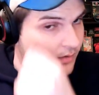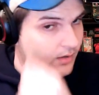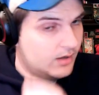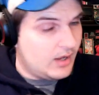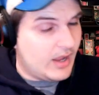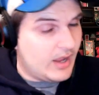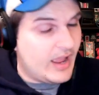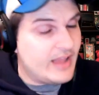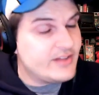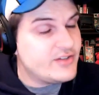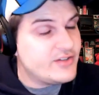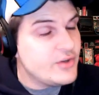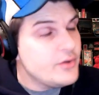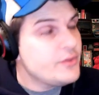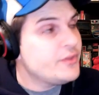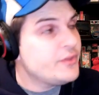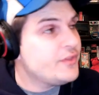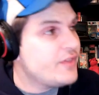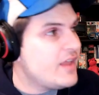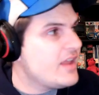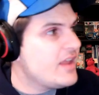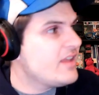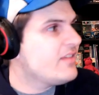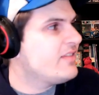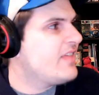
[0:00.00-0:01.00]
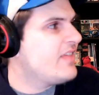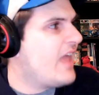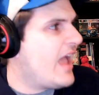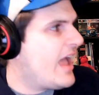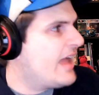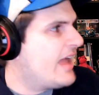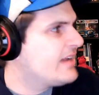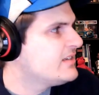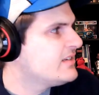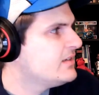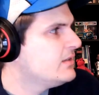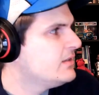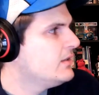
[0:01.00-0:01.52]
I do think
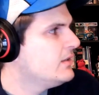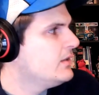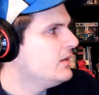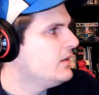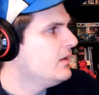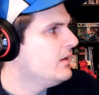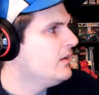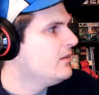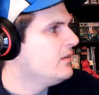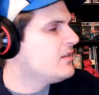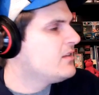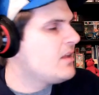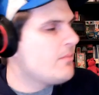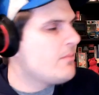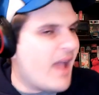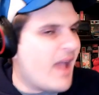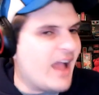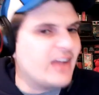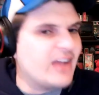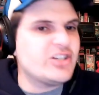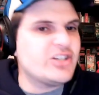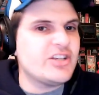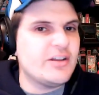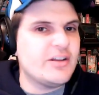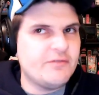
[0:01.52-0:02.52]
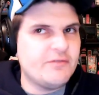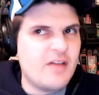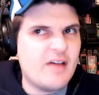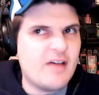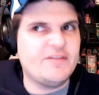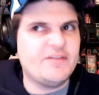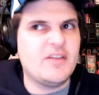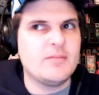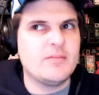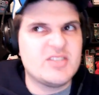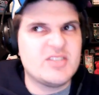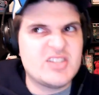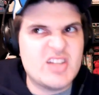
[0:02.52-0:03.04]
that the Magic have left
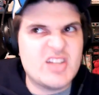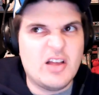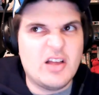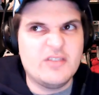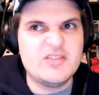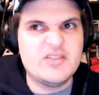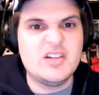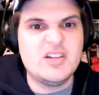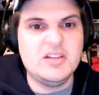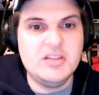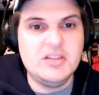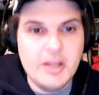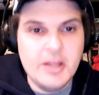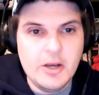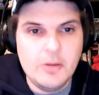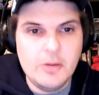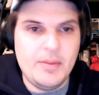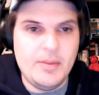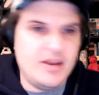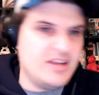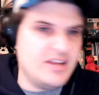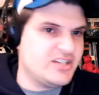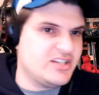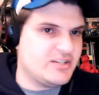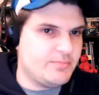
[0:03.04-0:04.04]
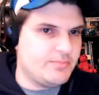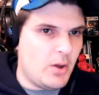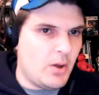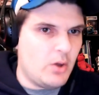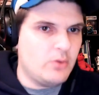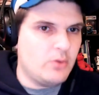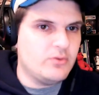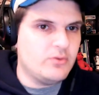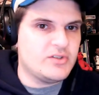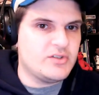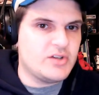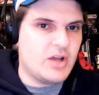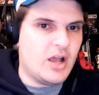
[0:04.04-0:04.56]
themselves a little bit
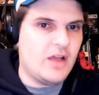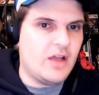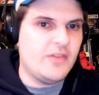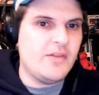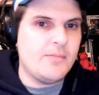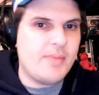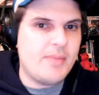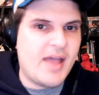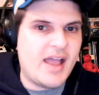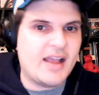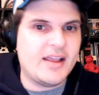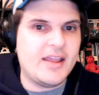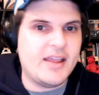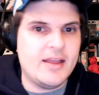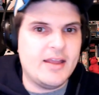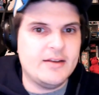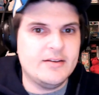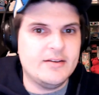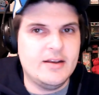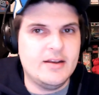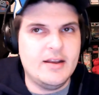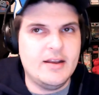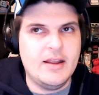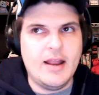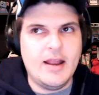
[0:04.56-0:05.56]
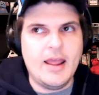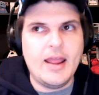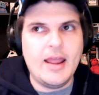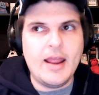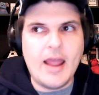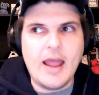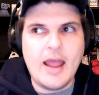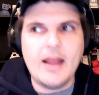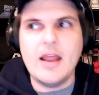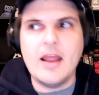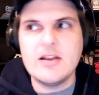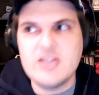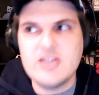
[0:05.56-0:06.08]
exposed on the back end. And, and
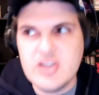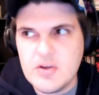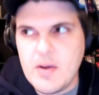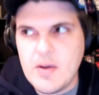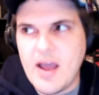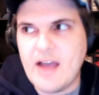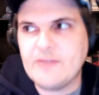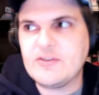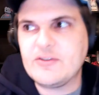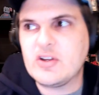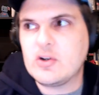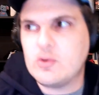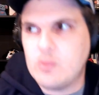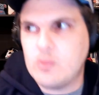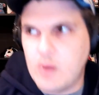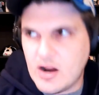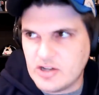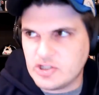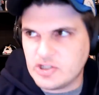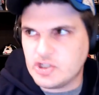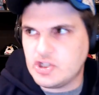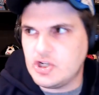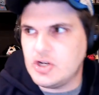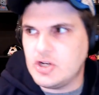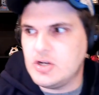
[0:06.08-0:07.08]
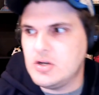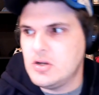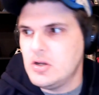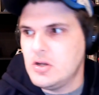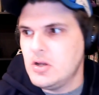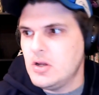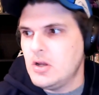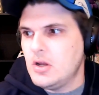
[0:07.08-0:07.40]
I, I do have to question